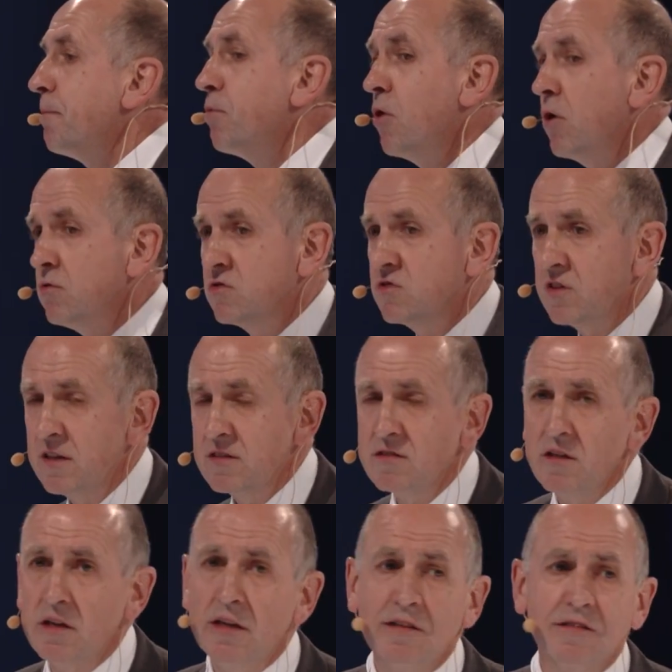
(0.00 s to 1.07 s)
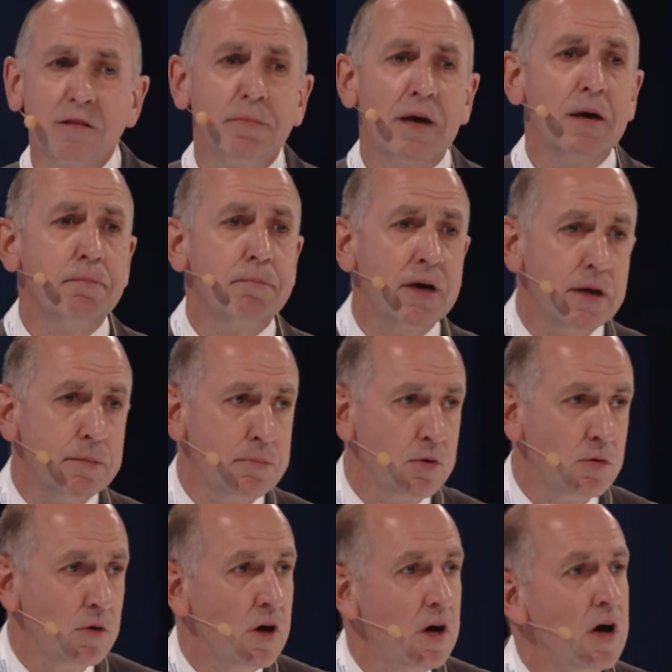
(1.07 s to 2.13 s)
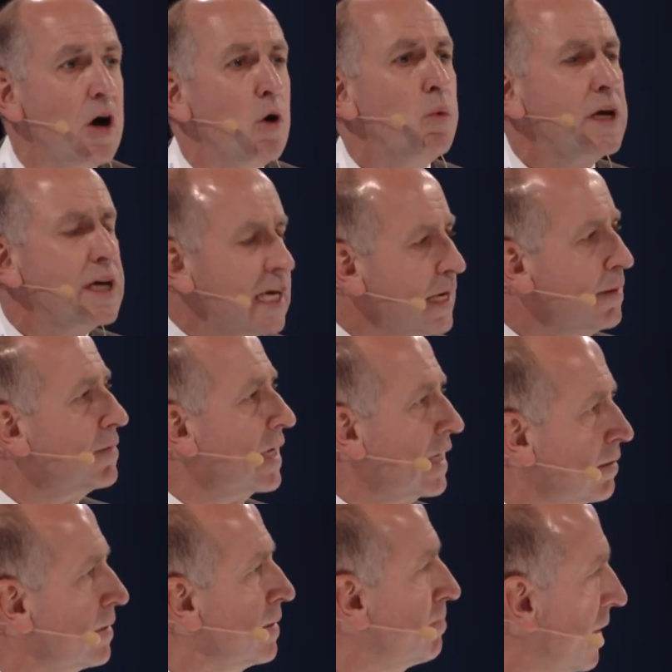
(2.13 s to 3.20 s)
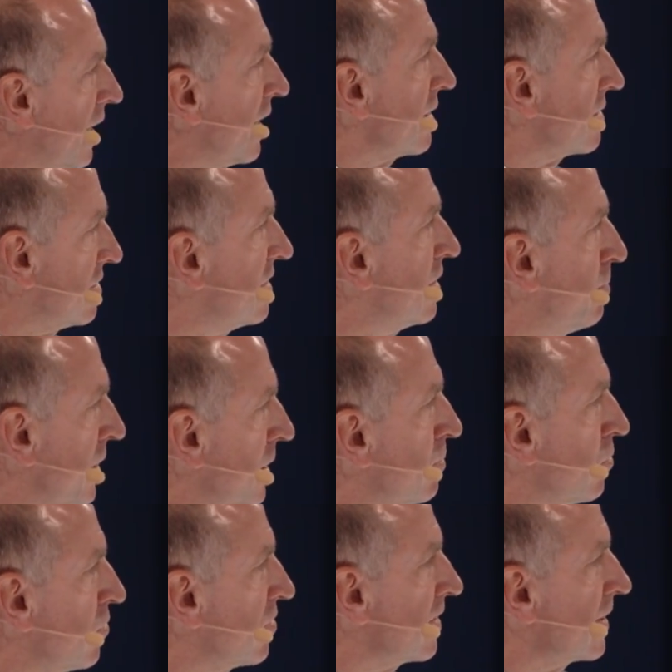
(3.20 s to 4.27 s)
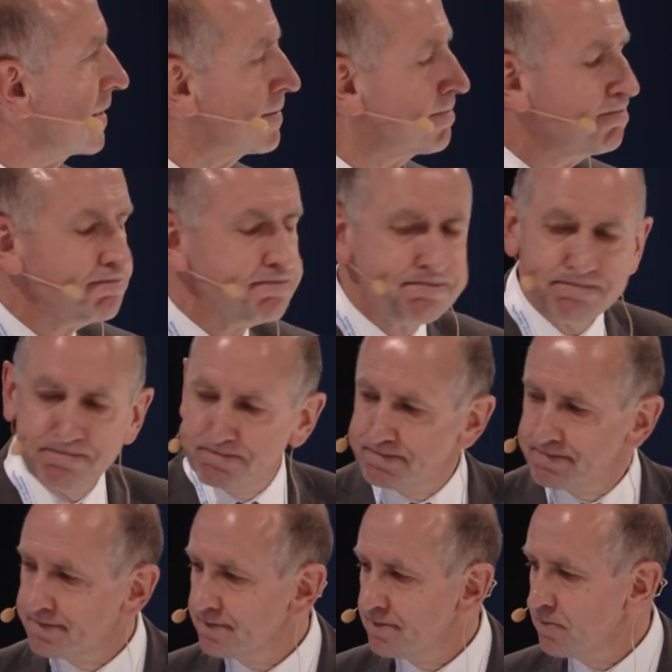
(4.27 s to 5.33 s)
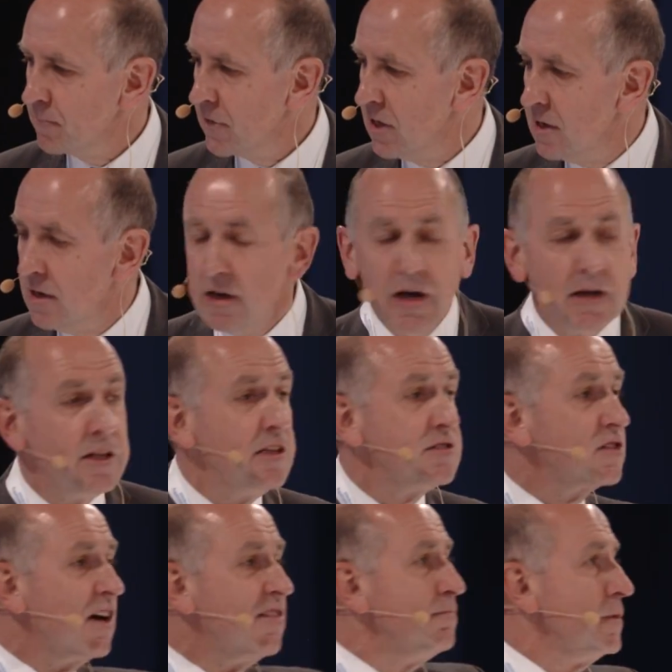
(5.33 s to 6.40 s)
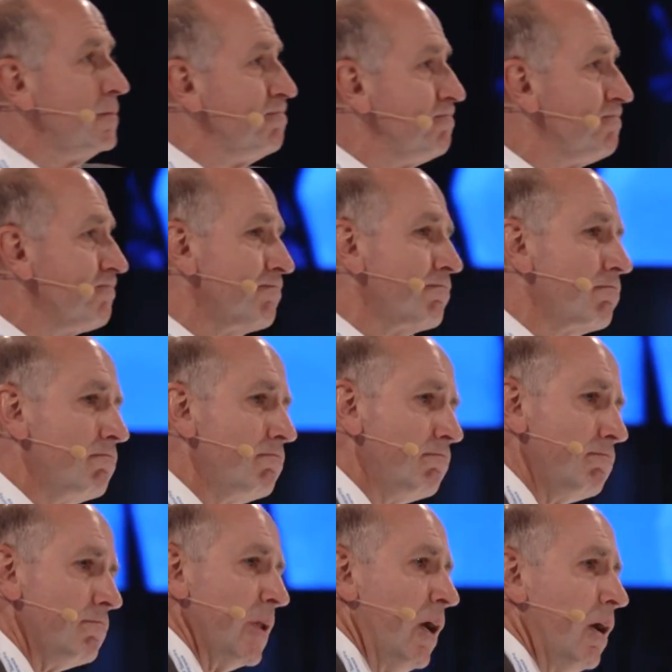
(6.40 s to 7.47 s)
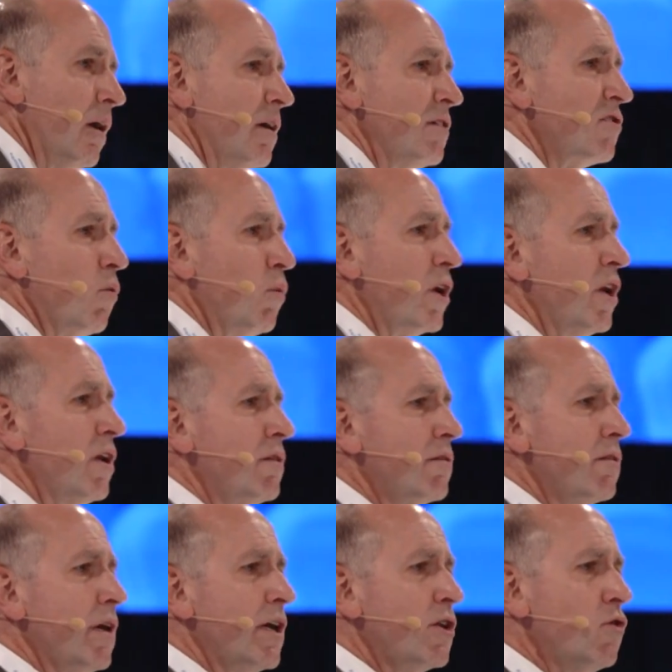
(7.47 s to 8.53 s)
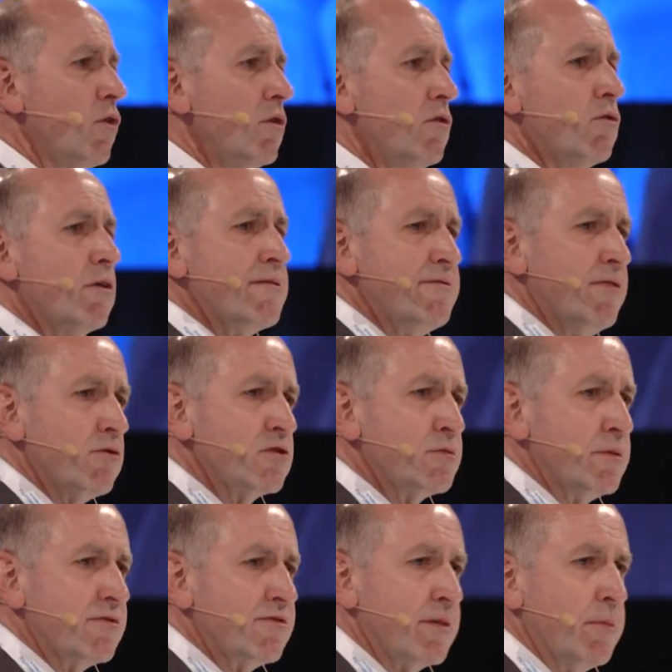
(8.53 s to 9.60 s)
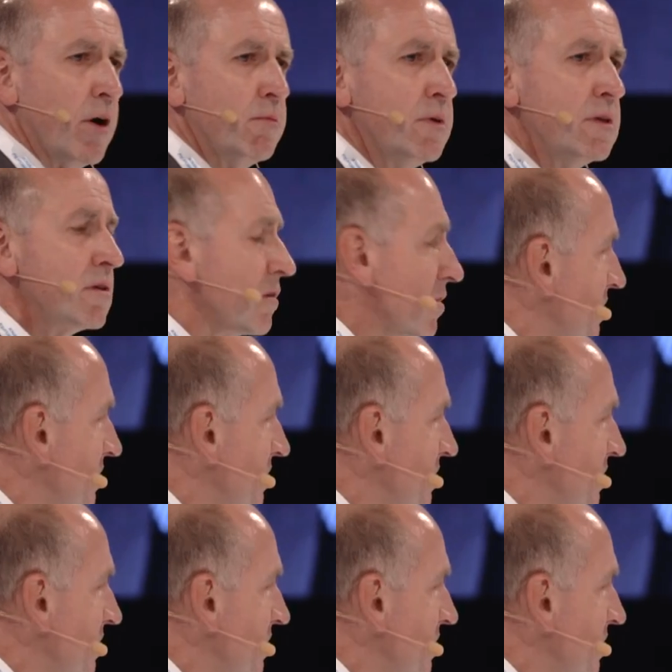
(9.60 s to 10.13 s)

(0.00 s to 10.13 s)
process, and it's about people. We keep coming back to the people thing. And then it's government. So we're going to ignore law enforcement for a moment, because